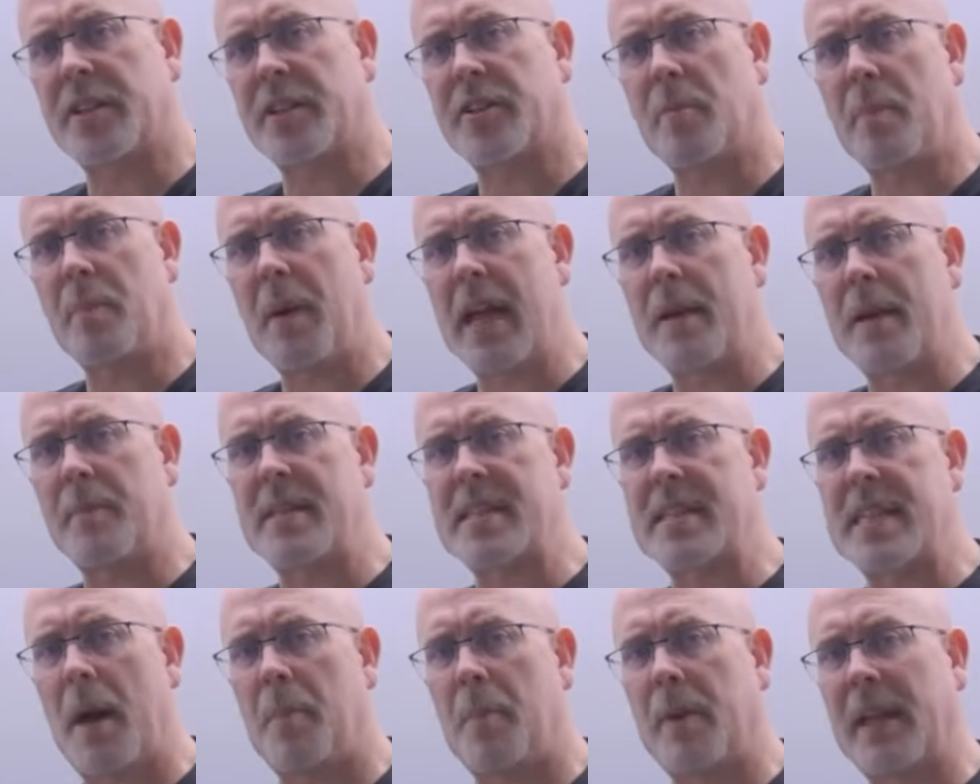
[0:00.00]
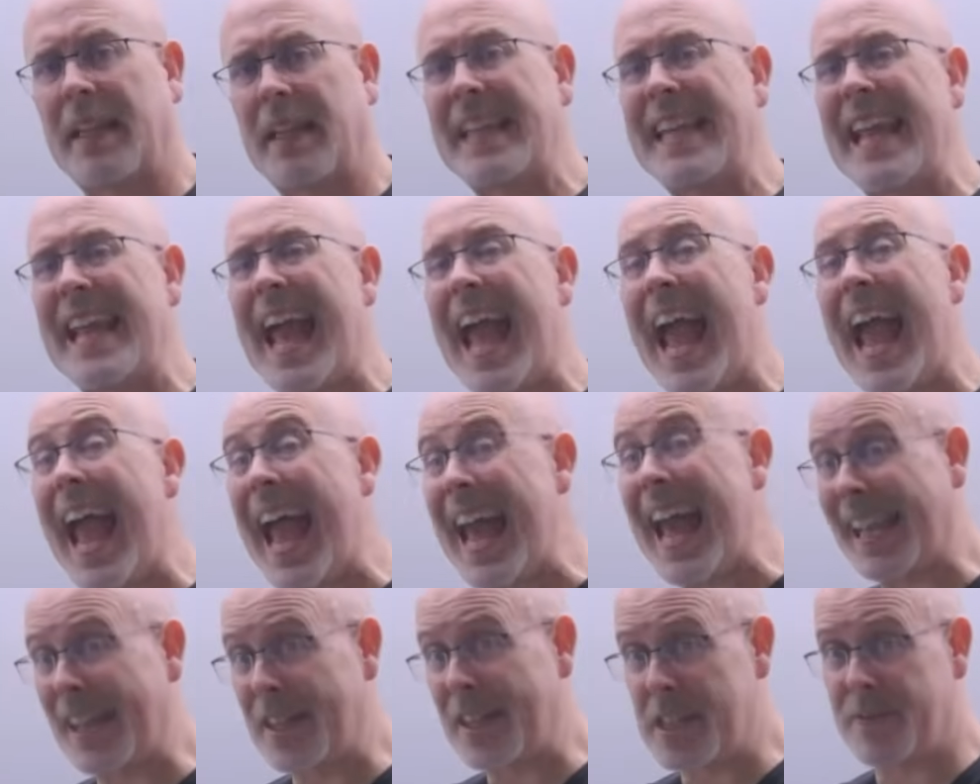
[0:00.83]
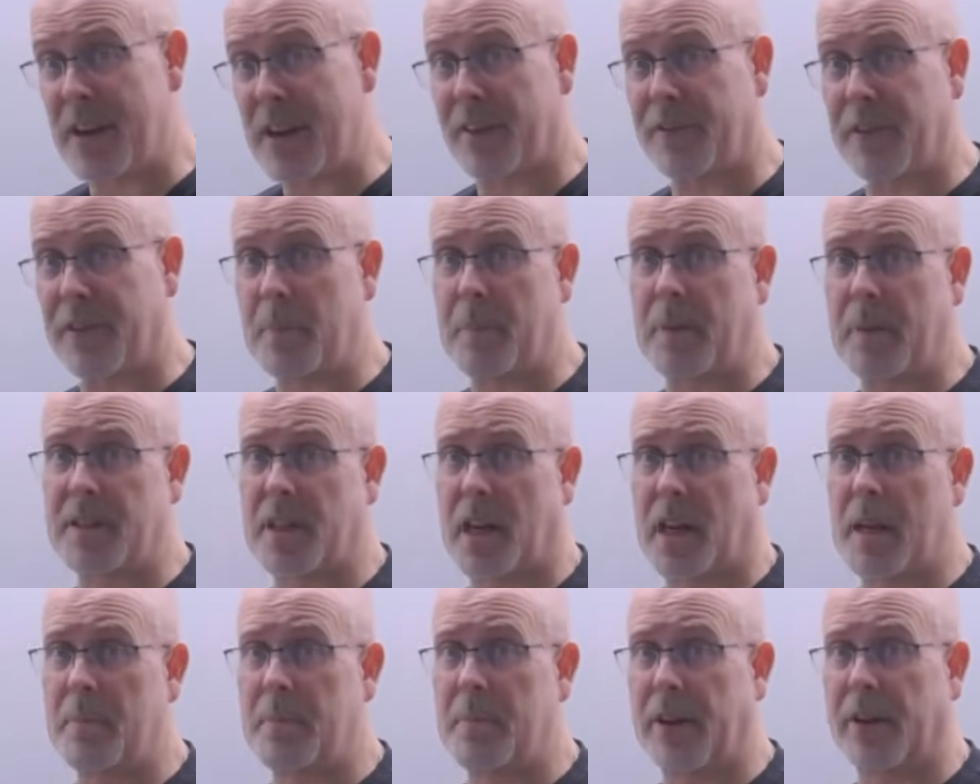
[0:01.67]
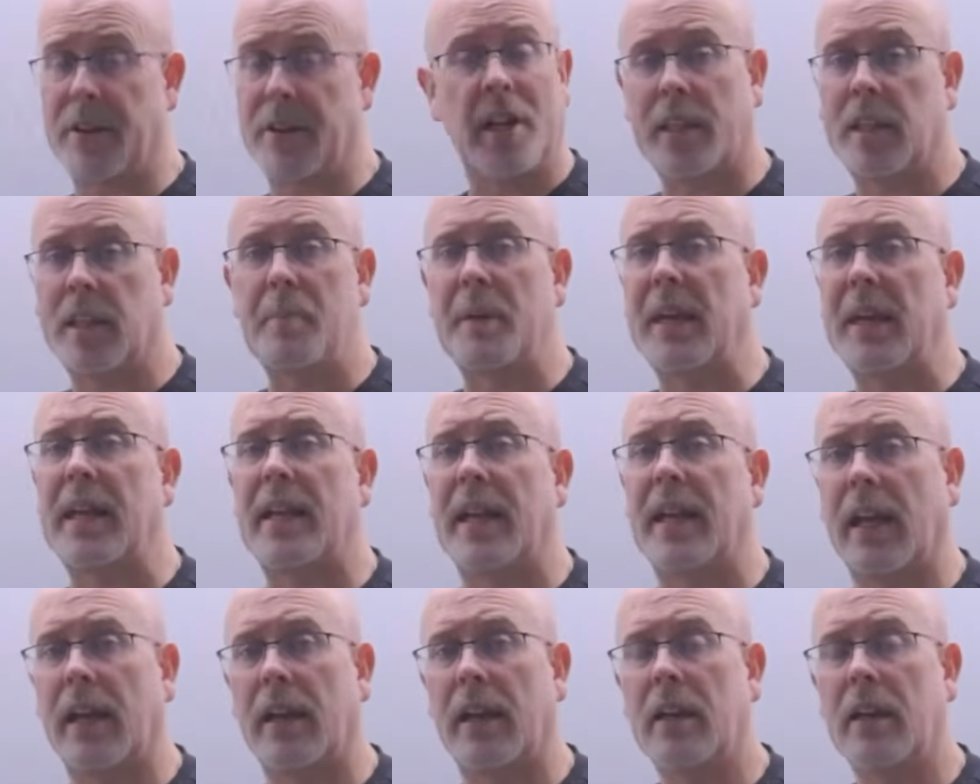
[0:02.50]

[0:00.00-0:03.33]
that repayments happen at the end of every time period, not the beginning?